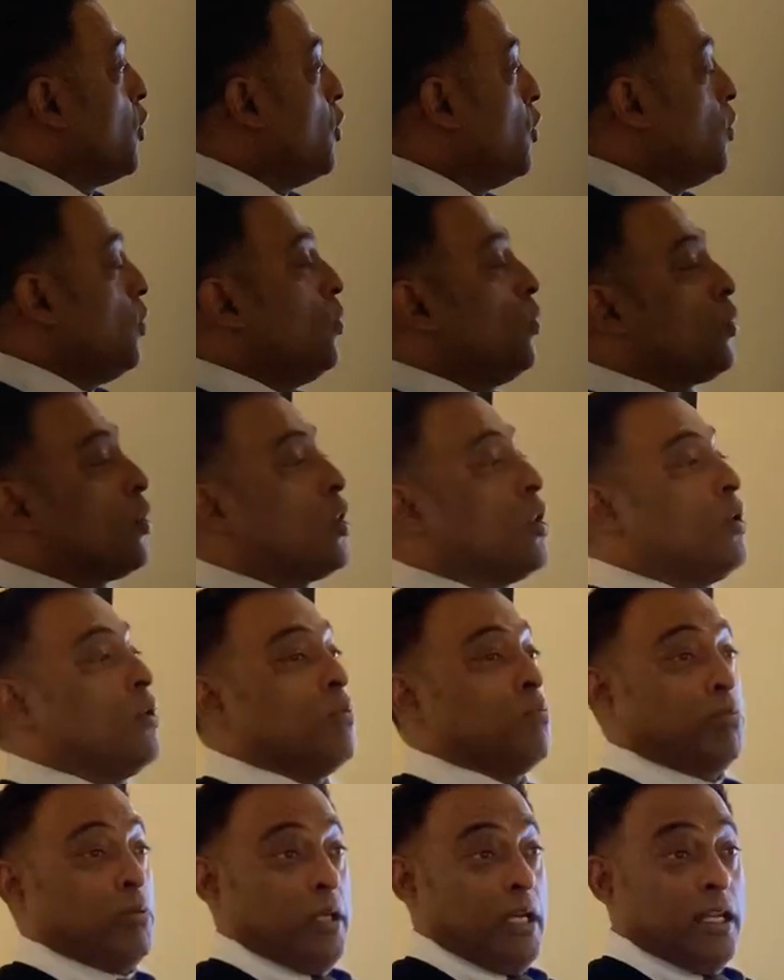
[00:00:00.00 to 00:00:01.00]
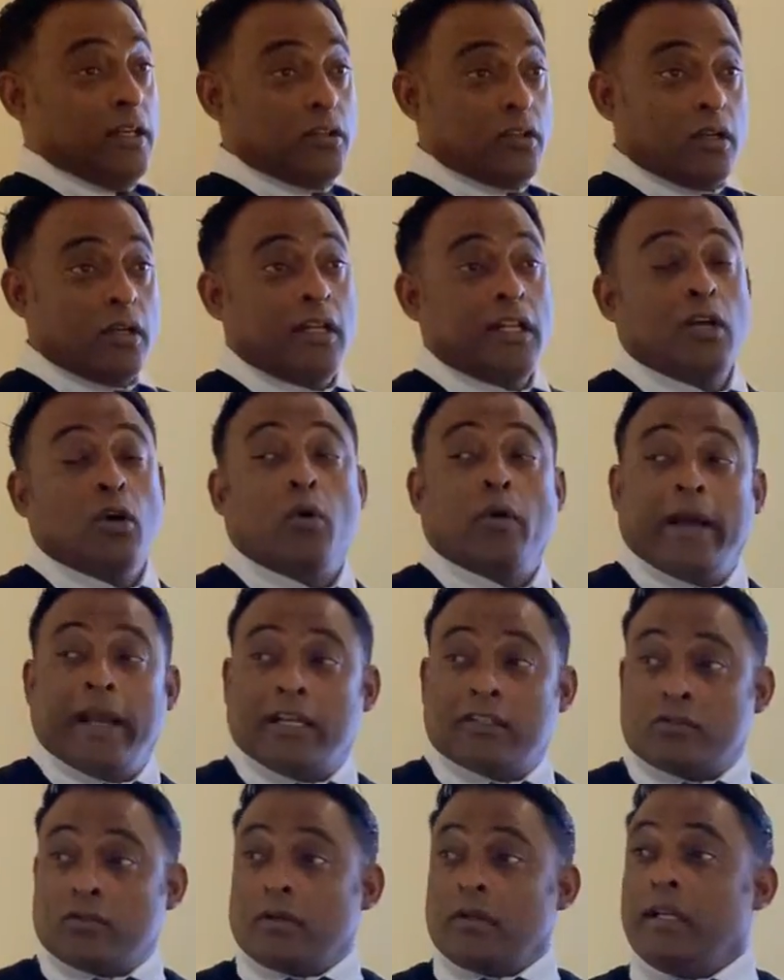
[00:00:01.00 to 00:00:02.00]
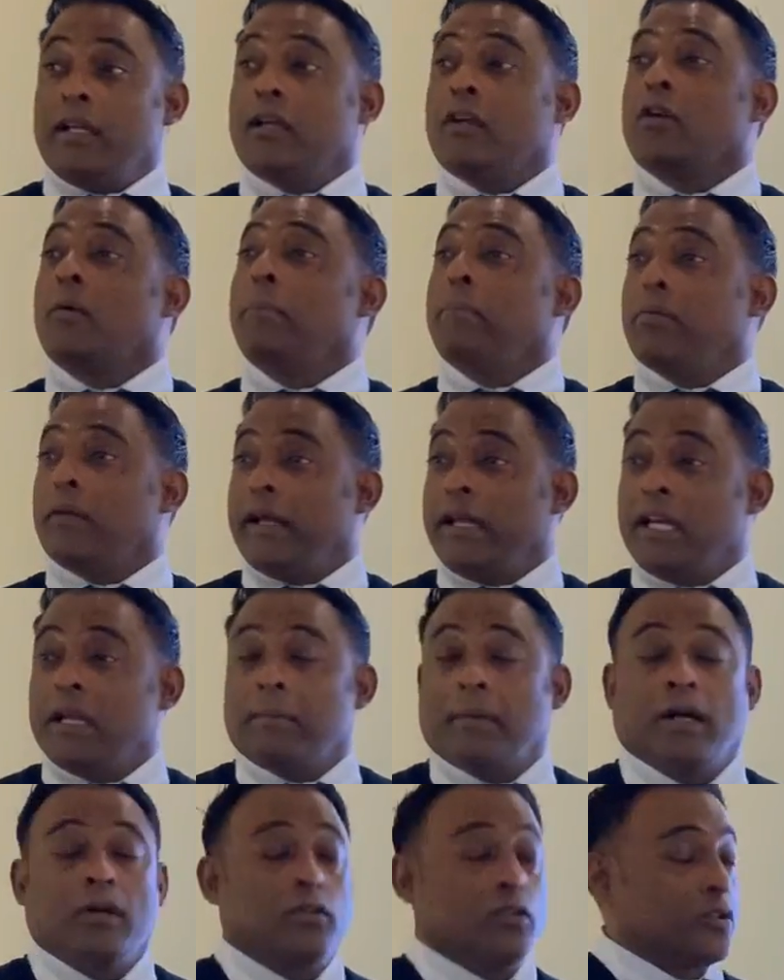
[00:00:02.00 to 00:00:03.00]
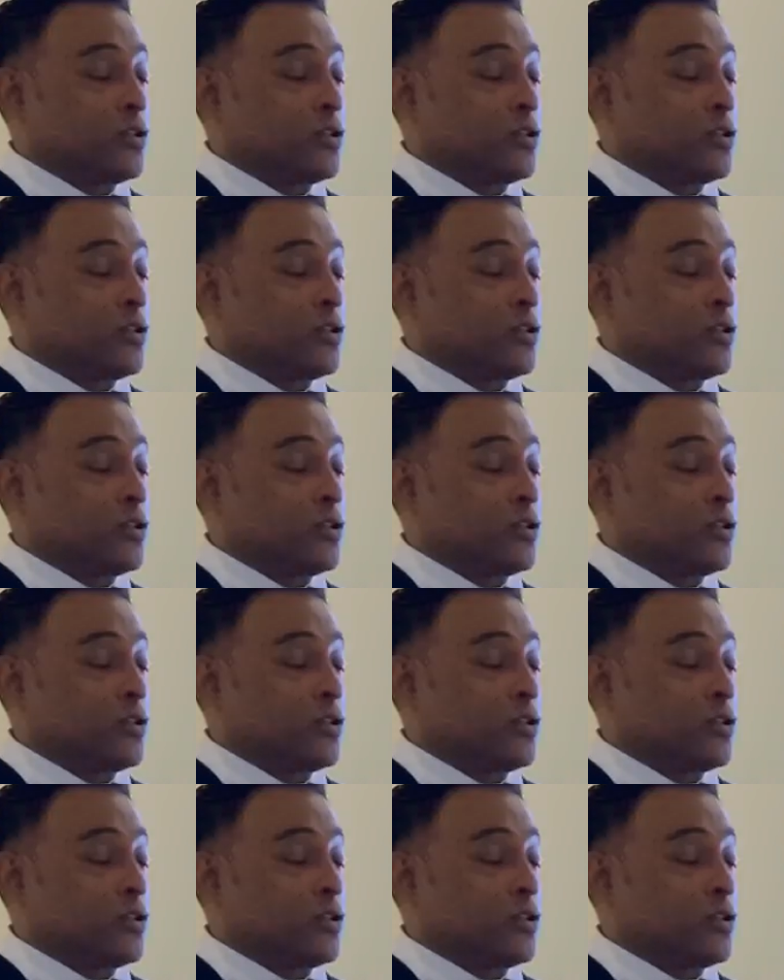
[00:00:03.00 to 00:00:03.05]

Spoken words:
who internally or externally complain about